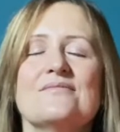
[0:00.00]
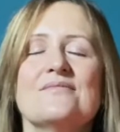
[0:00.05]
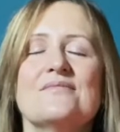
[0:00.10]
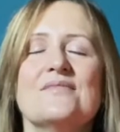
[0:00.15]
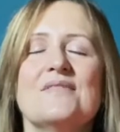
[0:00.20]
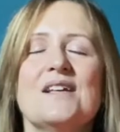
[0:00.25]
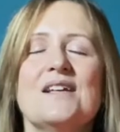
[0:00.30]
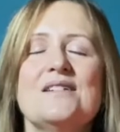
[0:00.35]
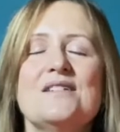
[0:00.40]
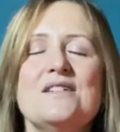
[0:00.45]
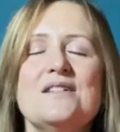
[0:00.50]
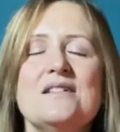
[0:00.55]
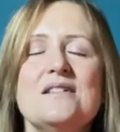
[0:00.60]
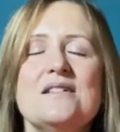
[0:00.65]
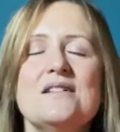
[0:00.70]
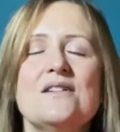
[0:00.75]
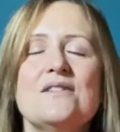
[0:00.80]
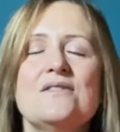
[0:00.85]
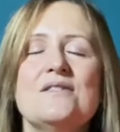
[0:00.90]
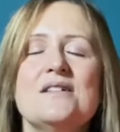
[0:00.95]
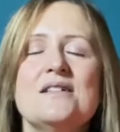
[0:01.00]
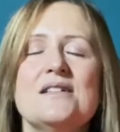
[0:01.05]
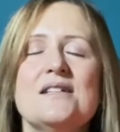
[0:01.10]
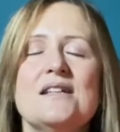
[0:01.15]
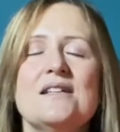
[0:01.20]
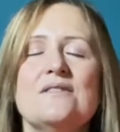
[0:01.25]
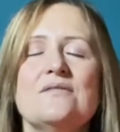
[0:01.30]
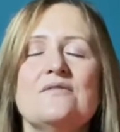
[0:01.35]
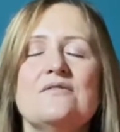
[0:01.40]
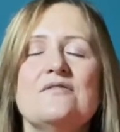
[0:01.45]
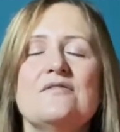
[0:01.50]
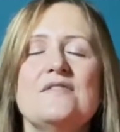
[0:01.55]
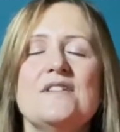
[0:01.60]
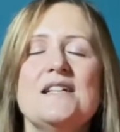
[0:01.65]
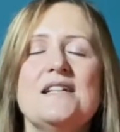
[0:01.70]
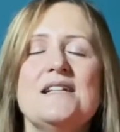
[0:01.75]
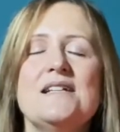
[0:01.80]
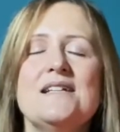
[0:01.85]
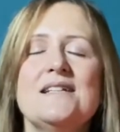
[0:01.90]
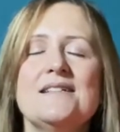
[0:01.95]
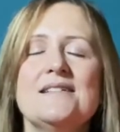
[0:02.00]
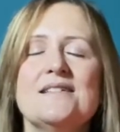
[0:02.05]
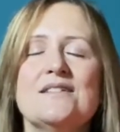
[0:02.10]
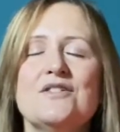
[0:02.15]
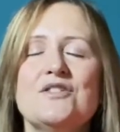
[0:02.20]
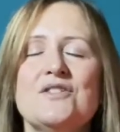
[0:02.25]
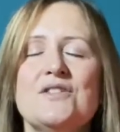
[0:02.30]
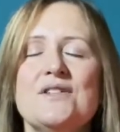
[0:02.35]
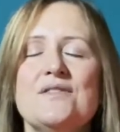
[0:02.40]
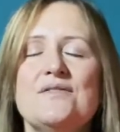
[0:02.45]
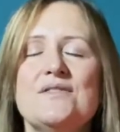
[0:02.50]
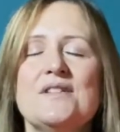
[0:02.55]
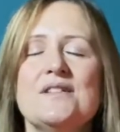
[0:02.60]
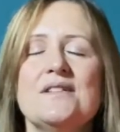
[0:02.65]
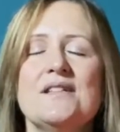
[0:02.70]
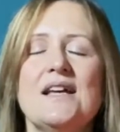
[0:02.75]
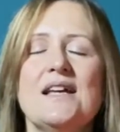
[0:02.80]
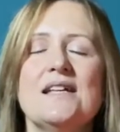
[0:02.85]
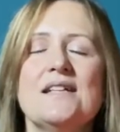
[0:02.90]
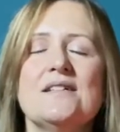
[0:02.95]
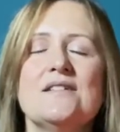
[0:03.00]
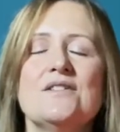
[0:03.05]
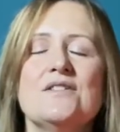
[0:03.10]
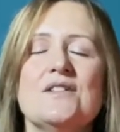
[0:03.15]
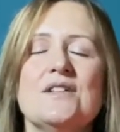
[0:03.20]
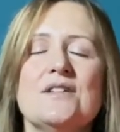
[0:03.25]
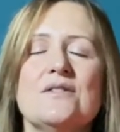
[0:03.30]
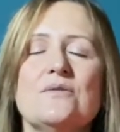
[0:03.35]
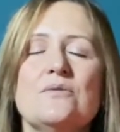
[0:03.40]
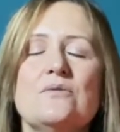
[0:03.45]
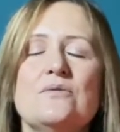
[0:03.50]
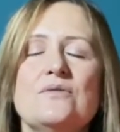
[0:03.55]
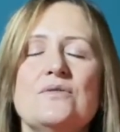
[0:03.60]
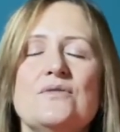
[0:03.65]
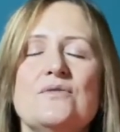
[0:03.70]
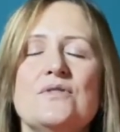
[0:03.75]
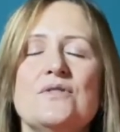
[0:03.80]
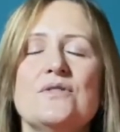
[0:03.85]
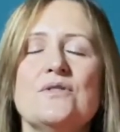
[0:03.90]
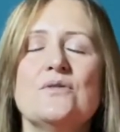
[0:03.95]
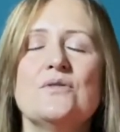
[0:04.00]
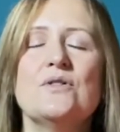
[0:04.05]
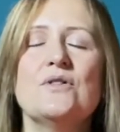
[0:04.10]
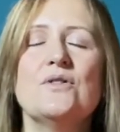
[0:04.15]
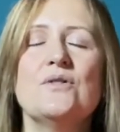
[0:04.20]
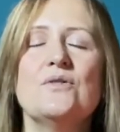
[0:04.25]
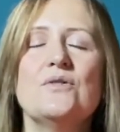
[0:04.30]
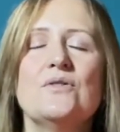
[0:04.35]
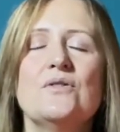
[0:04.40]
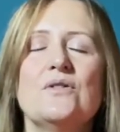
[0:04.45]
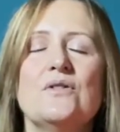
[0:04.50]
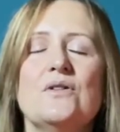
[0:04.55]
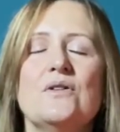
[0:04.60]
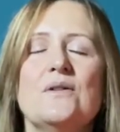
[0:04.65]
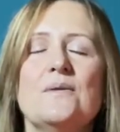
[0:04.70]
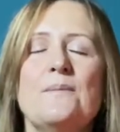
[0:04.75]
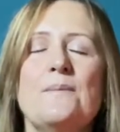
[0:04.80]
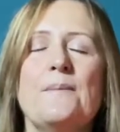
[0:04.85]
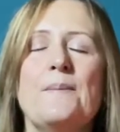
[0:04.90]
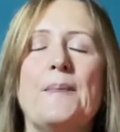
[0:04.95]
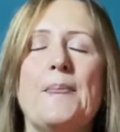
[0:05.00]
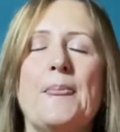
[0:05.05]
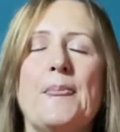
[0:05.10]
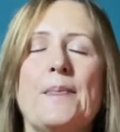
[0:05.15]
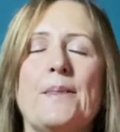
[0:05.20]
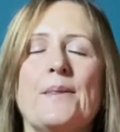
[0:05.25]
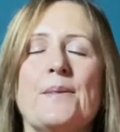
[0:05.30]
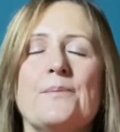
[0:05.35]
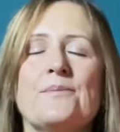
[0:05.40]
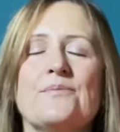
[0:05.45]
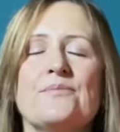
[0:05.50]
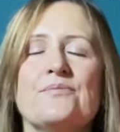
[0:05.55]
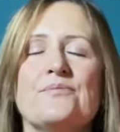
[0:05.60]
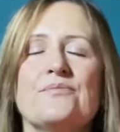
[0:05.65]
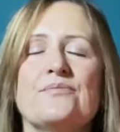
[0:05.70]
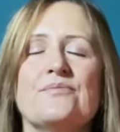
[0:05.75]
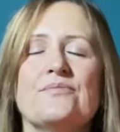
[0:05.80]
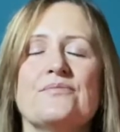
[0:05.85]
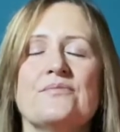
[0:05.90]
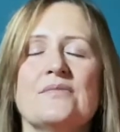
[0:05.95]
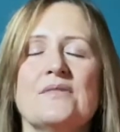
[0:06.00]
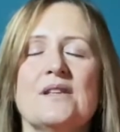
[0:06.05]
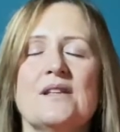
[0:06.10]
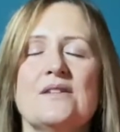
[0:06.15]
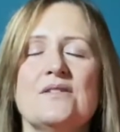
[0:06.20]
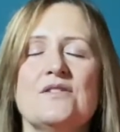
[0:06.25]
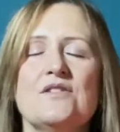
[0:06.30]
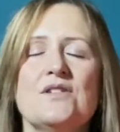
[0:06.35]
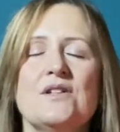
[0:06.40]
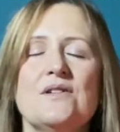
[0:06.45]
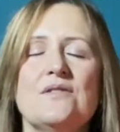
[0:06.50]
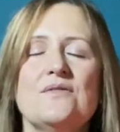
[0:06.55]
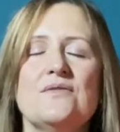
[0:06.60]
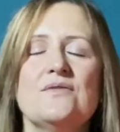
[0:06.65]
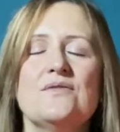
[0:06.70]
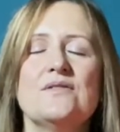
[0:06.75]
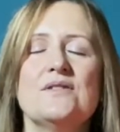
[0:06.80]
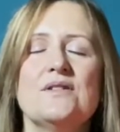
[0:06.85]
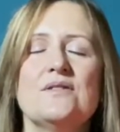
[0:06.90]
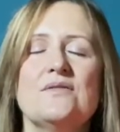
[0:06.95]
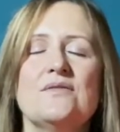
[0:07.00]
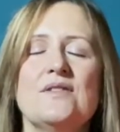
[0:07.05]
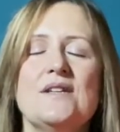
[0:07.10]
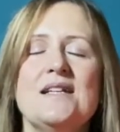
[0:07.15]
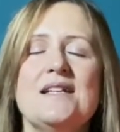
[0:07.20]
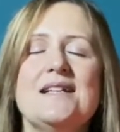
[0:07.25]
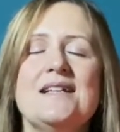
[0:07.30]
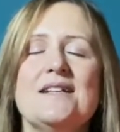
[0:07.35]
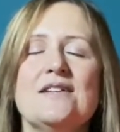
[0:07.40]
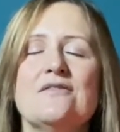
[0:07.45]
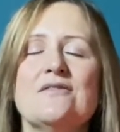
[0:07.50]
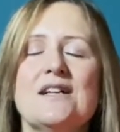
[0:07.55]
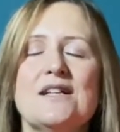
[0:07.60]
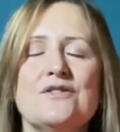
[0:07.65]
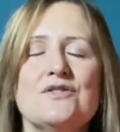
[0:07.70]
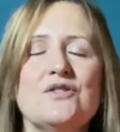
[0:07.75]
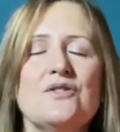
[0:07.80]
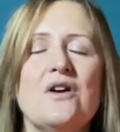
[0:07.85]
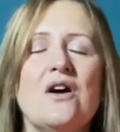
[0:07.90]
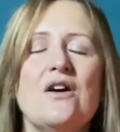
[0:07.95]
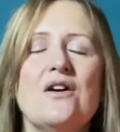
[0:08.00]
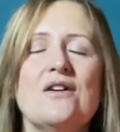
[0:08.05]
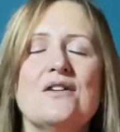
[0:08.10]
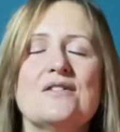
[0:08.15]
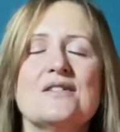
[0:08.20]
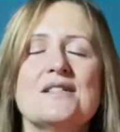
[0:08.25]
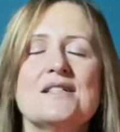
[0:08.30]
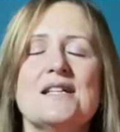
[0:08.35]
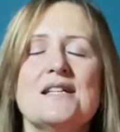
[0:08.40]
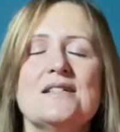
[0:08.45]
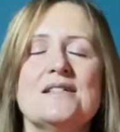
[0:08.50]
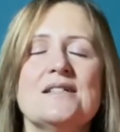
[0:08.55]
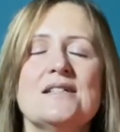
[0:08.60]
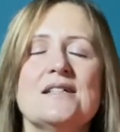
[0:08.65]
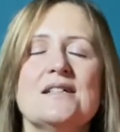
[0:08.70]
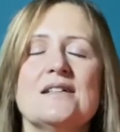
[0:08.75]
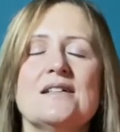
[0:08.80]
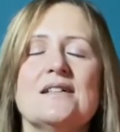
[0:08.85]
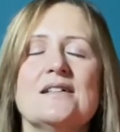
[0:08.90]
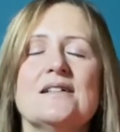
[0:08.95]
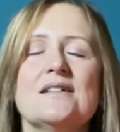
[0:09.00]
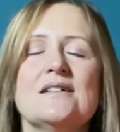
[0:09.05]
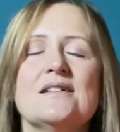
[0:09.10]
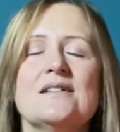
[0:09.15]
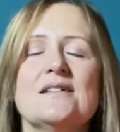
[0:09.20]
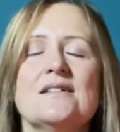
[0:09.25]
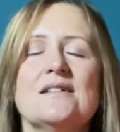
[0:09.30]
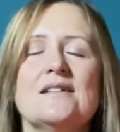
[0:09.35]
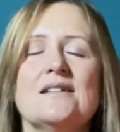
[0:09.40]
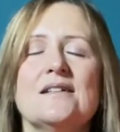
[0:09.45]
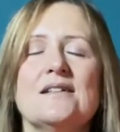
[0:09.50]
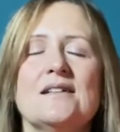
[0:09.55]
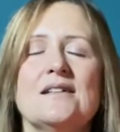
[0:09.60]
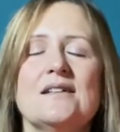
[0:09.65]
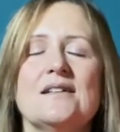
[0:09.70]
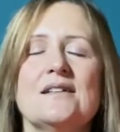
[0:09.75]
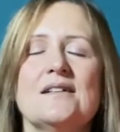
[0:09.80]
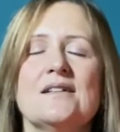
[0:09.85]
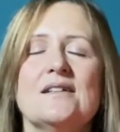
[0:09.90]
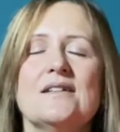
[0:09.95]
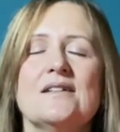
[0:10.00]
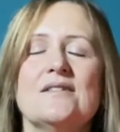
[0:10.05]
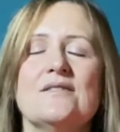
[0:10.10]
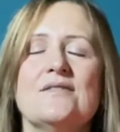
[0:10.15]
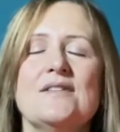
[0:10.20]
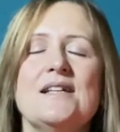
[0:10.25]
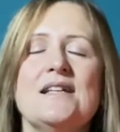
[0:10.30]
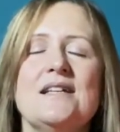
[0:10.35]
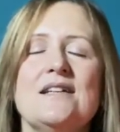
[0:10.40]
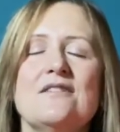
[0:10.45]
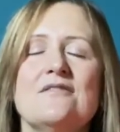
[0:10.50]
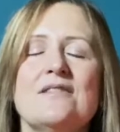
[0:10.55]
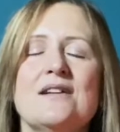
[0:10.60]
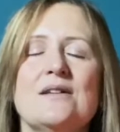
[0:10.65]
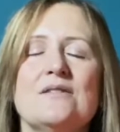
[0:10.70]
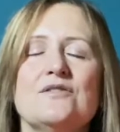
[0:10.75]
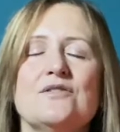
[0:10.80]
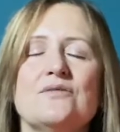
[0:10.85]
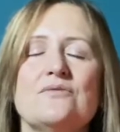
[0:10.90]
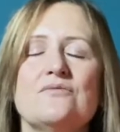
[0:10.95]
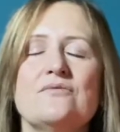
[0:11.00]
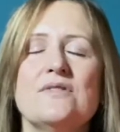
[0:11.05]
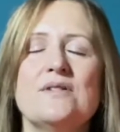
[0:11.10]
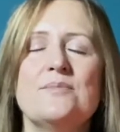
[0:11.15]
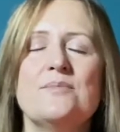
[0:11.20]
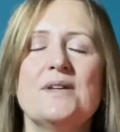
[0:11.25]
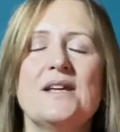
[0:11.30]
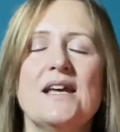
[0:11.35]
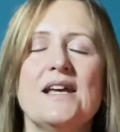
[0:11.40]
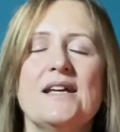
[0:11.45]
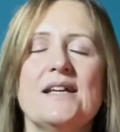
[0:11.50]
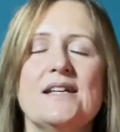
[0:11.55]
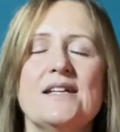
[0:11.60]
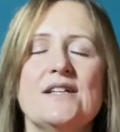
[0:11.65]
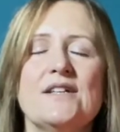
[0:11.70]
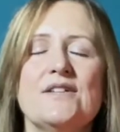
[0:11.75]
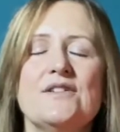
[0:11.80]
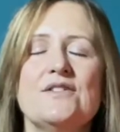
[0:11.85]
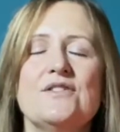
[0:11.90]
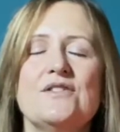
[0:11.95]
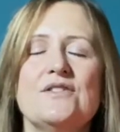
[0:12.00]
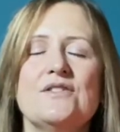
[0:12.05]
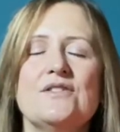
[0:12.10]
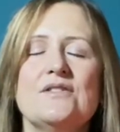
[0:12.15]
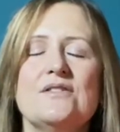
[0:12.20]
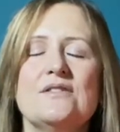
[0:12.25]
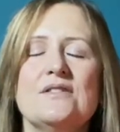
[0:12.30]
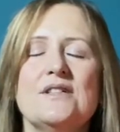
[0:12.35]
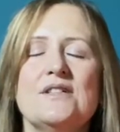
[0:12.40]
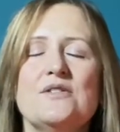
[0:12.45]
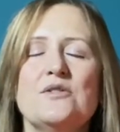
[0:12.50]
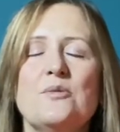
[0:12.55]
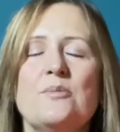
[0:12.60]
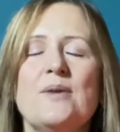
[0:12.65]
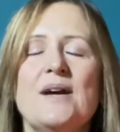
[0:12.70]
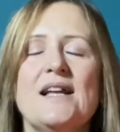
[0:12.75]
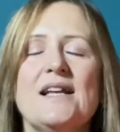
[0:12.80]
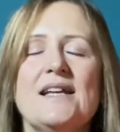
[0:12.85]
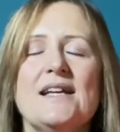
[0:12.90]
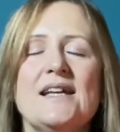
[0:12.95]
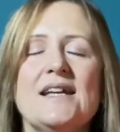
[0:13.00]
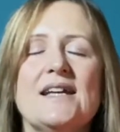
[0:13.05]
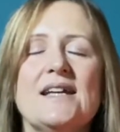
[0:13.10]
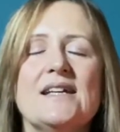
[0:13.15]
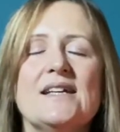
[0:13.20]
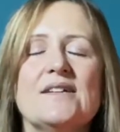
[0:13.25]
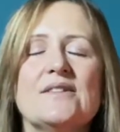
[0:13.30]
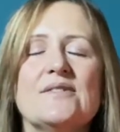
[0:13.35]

And just noticing and feeling the shift in the energy all through your core. The shift, the feeling around your heart center, feeling around your rib cage, in your belly.